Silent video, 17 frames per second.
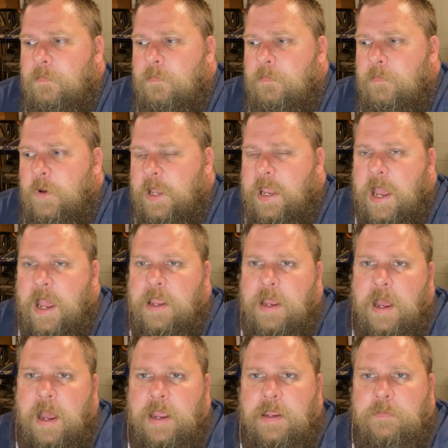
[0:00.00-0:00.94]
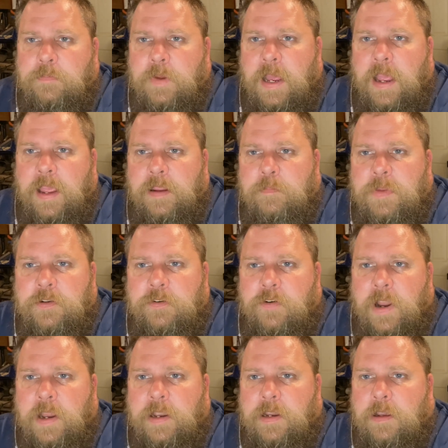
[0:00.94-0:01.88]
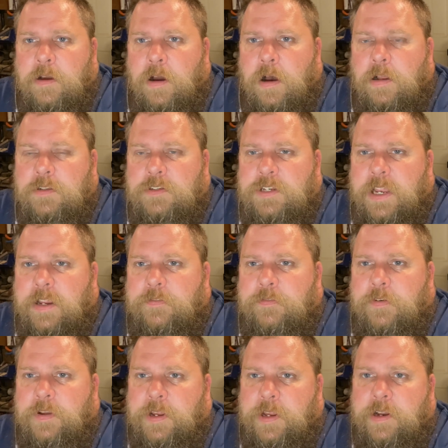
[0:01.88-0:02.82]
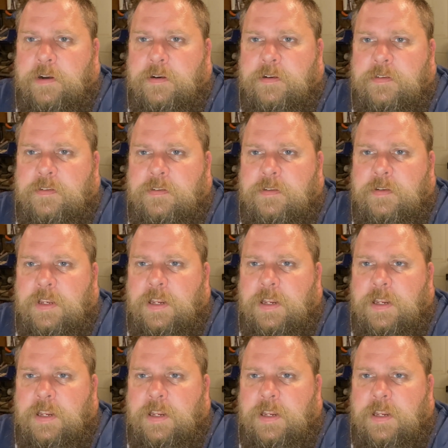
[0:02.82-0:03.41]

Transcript: like I had been trying to call Jake for years.